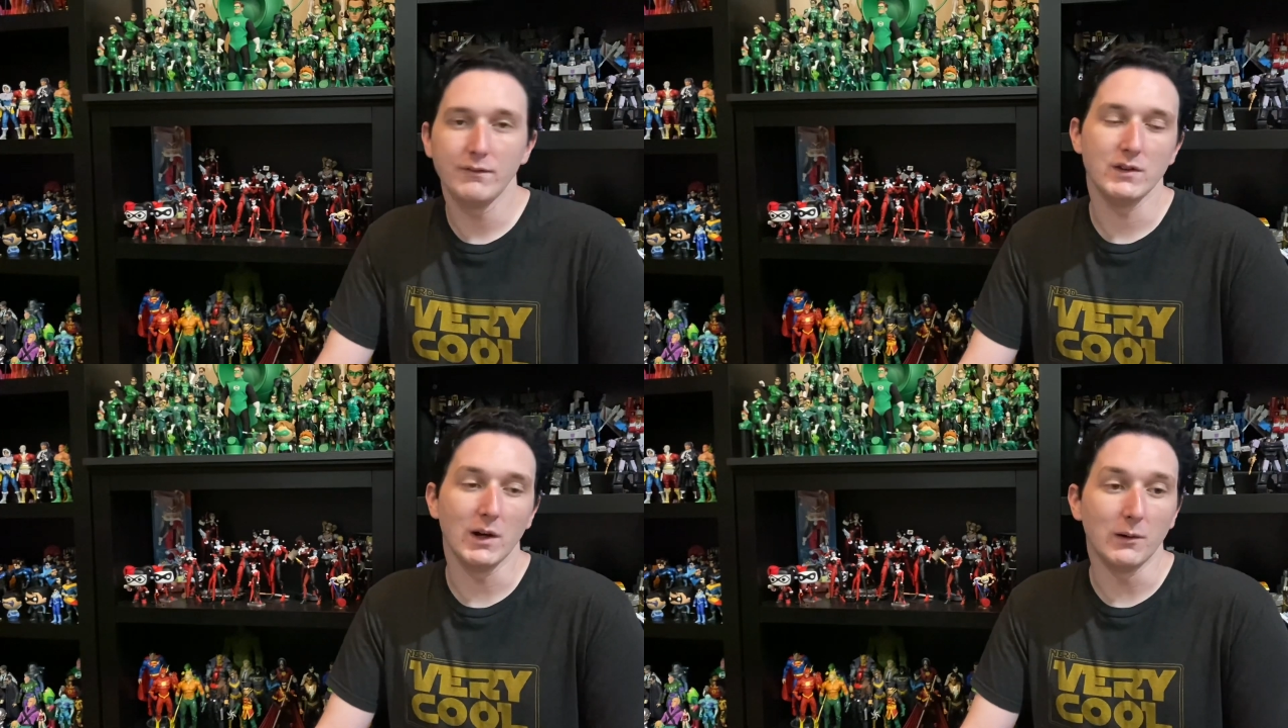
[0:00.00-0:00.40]

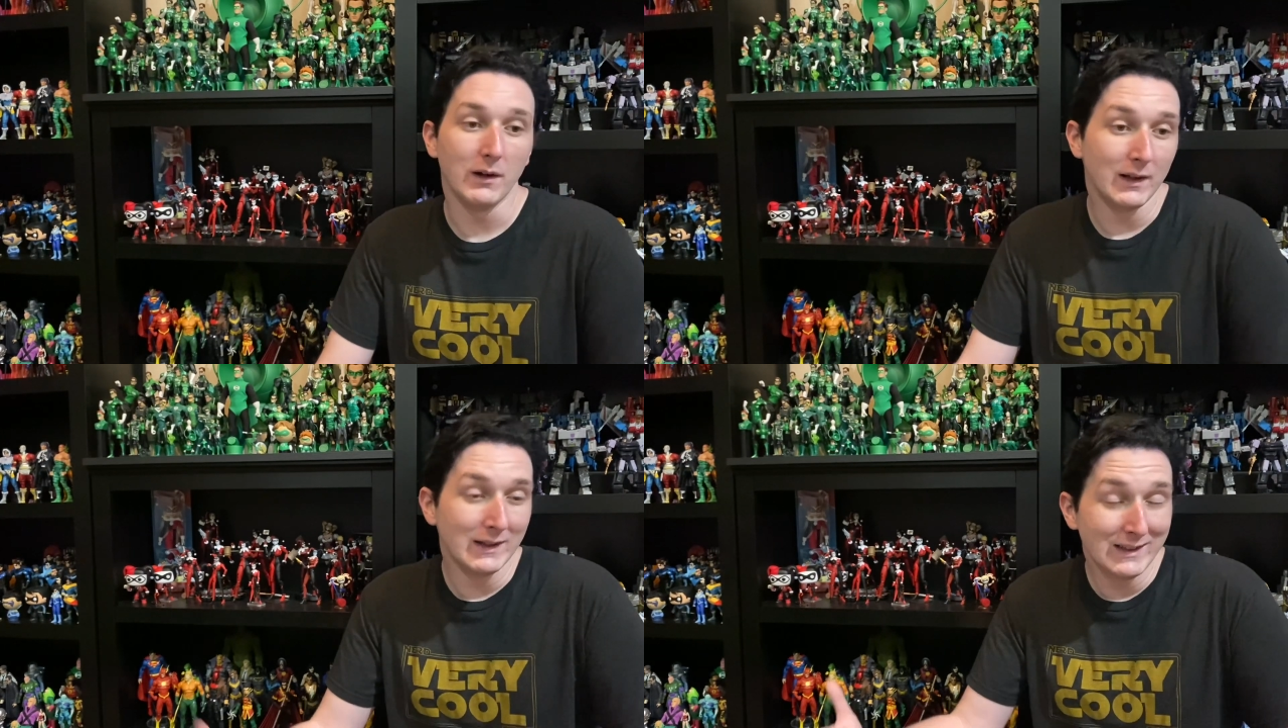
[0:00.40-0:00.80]
So,
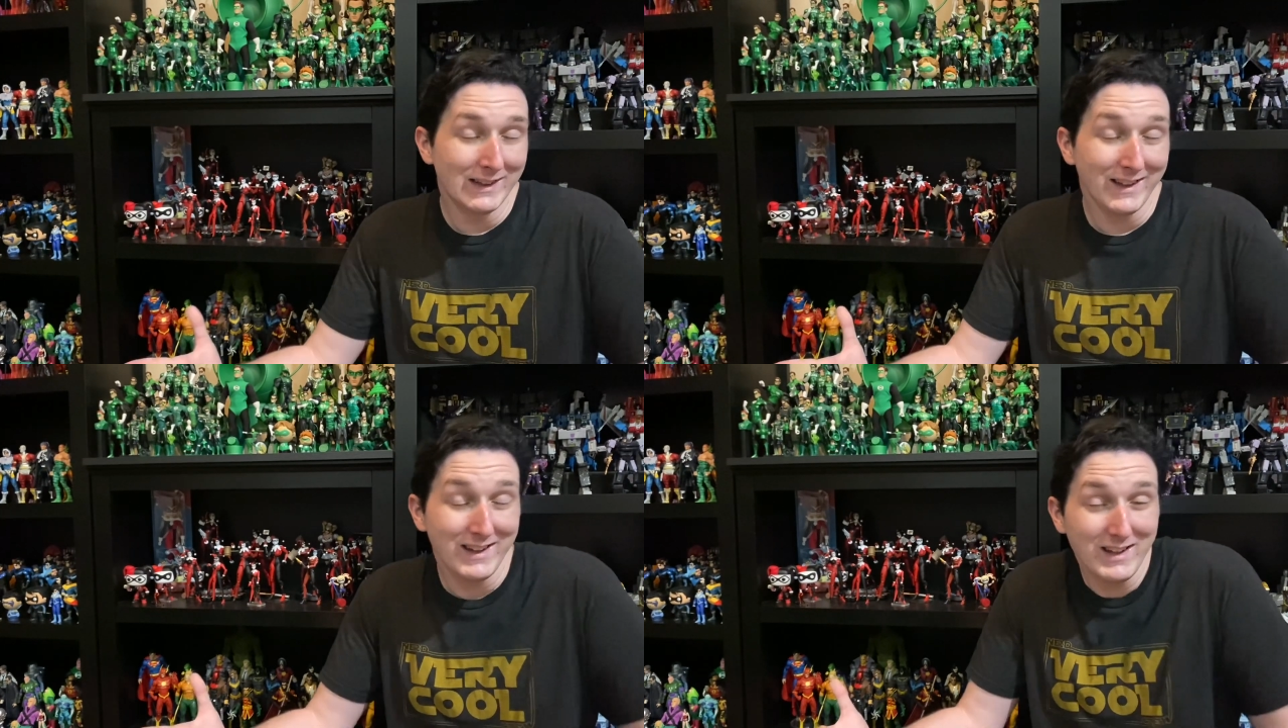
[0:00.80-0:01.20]

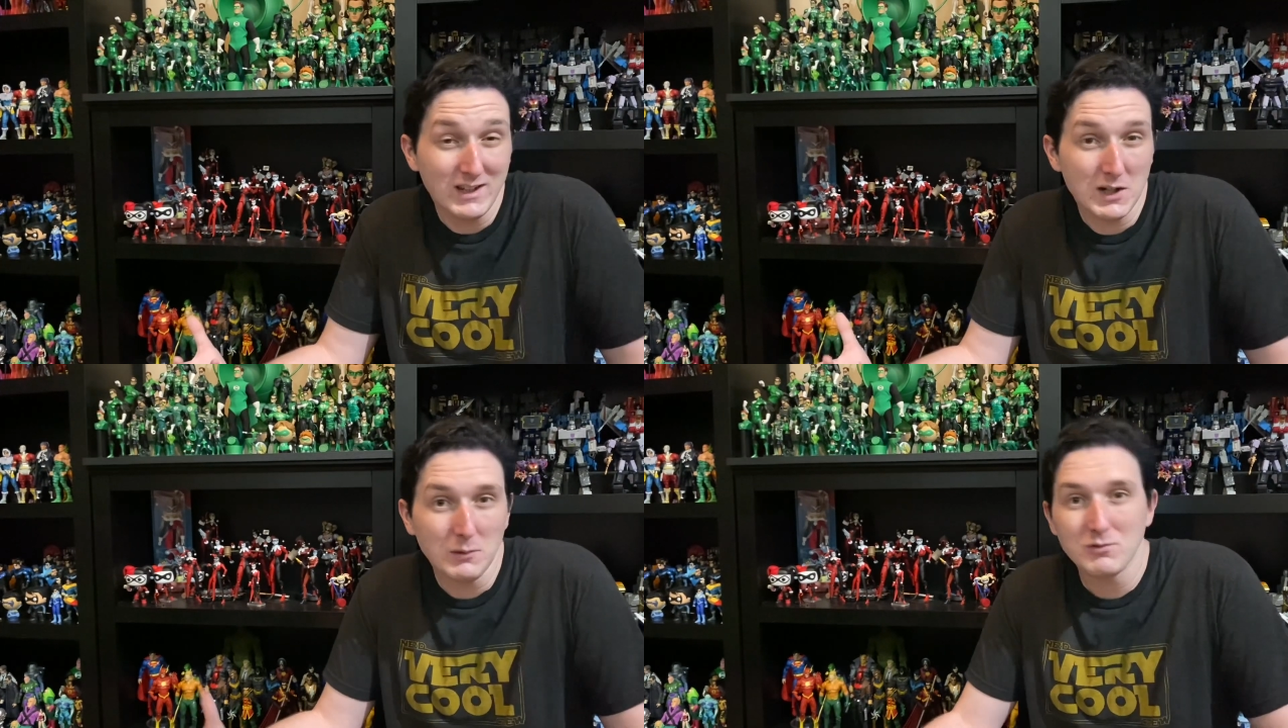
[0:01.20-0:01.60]

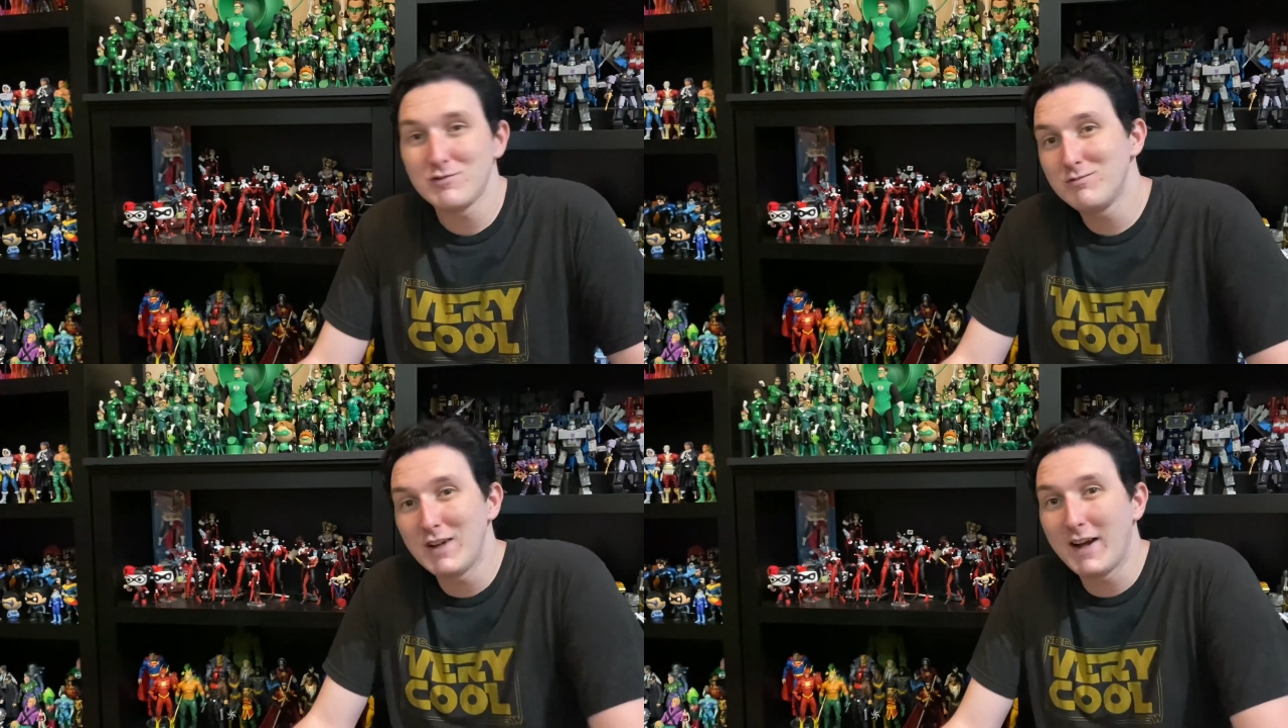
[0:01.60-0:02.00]
you know,
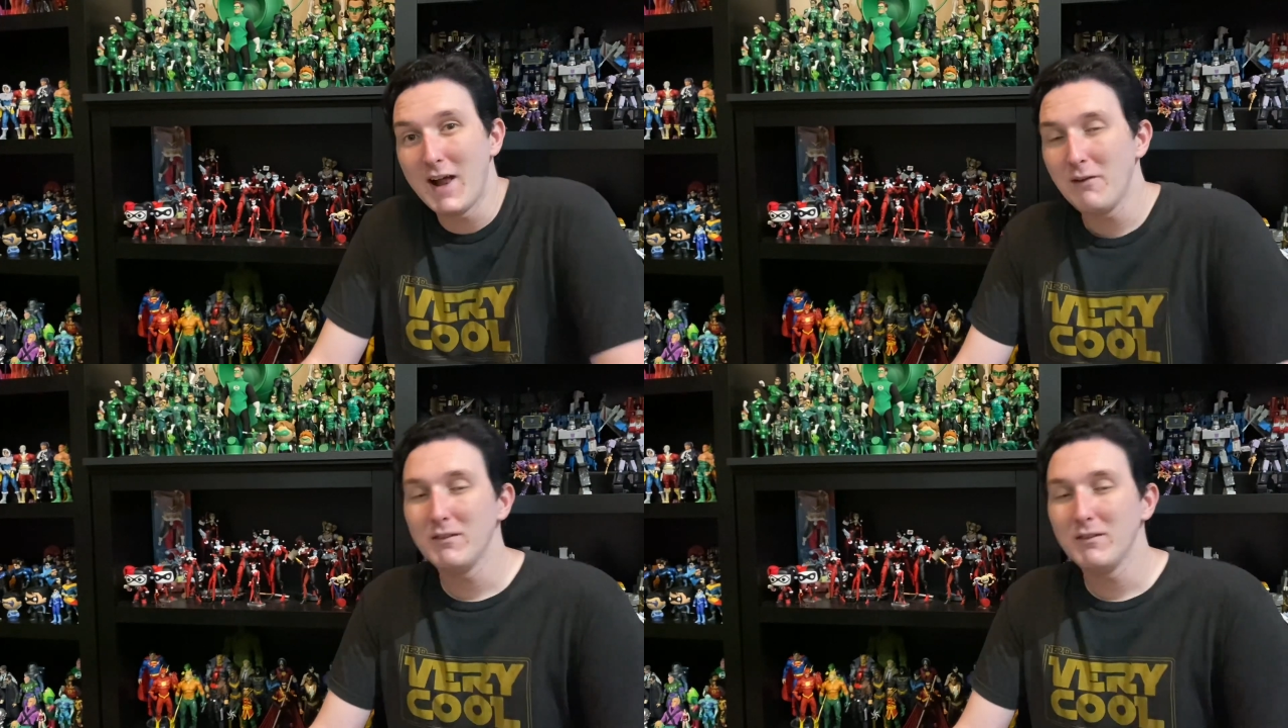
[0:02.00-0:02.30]
check it out